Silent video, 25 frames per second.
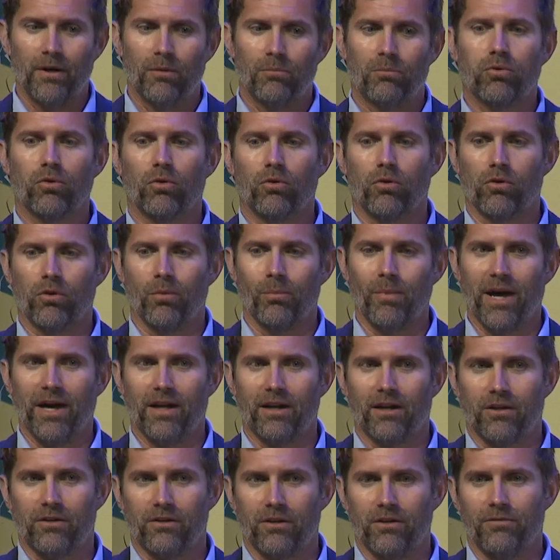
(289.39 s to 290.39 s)

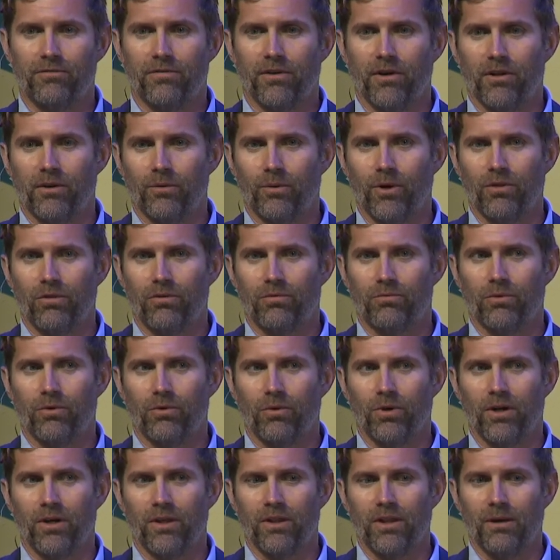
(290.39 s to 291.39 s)
programmatically following through on,